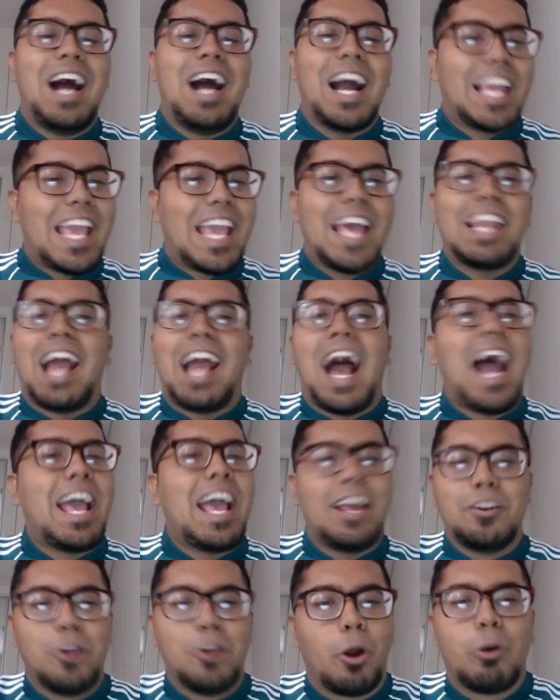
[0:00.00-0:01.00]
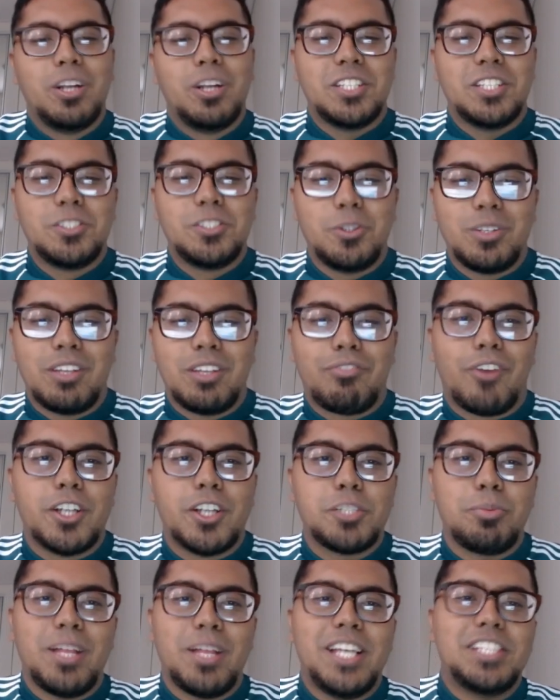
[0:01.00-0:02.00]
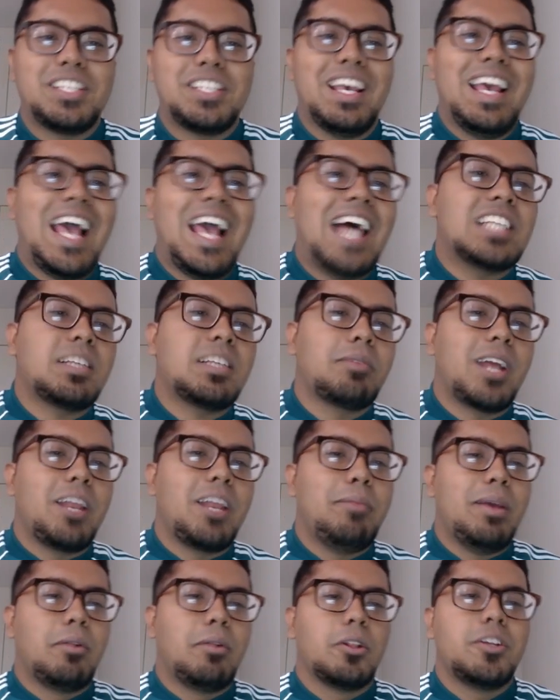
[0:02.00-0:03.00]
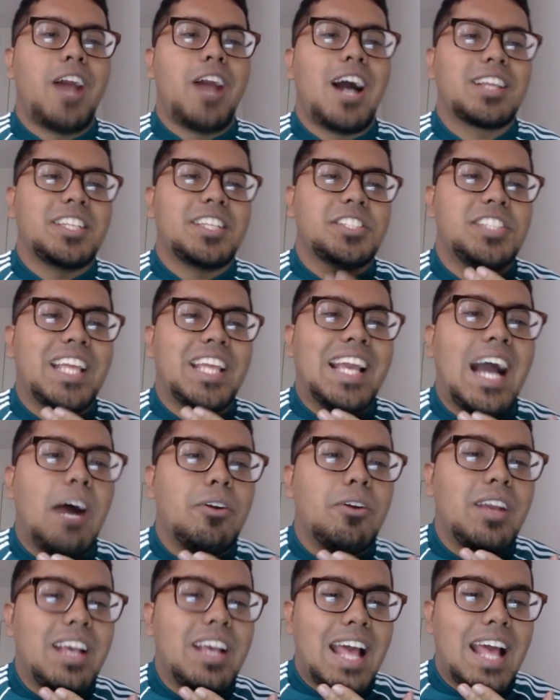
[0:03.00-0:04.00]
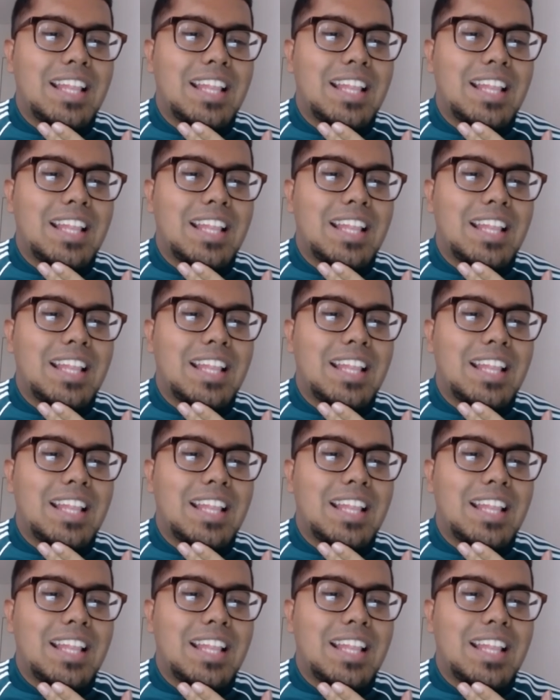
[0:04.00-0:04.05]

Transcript: Again, I had no reason to in the first place, as I'm gonna be able to knock this thing out.